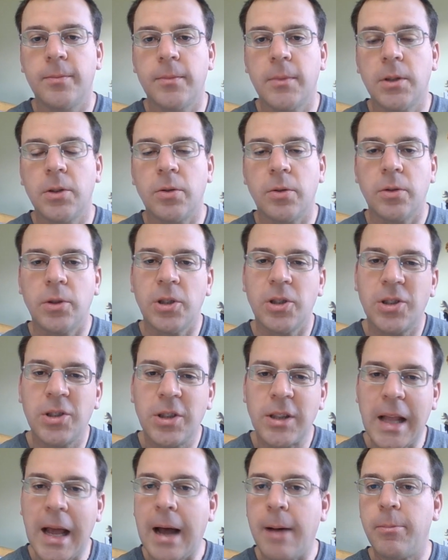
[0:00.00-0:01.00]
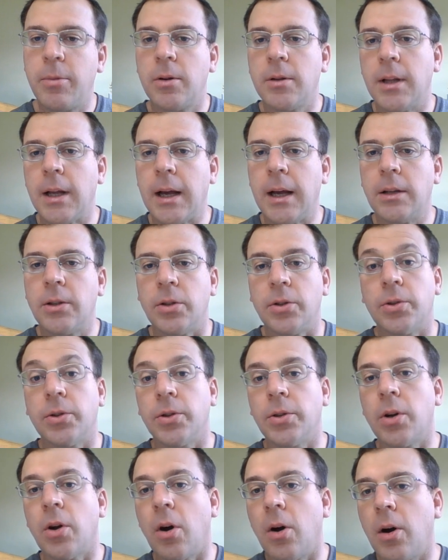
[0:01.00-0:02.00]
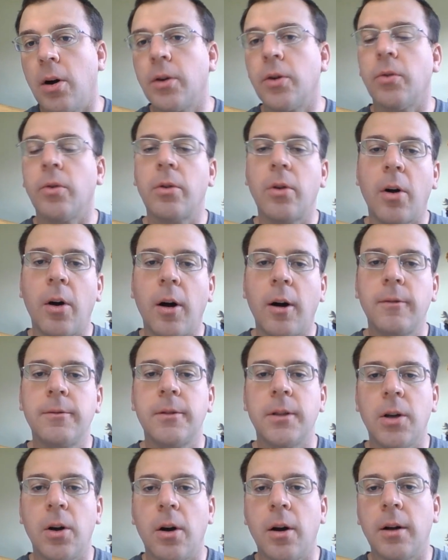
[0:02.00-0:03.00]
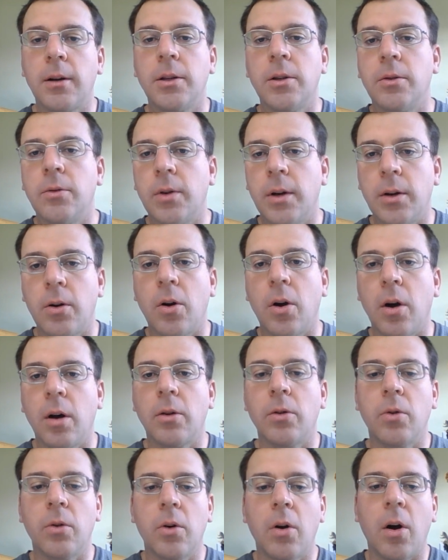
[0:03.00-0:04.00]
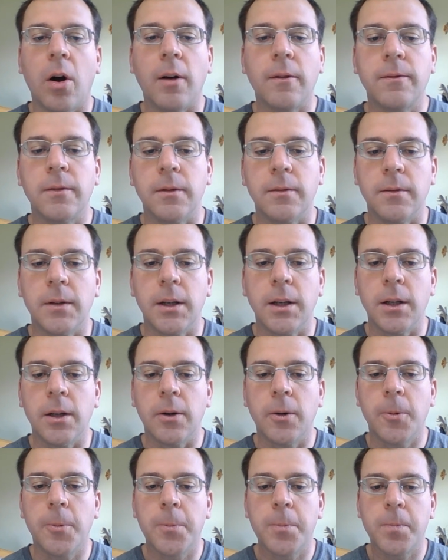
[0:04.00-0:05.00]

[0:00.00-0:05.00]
So you just tap on that to turn on or off the audio and on or off the video.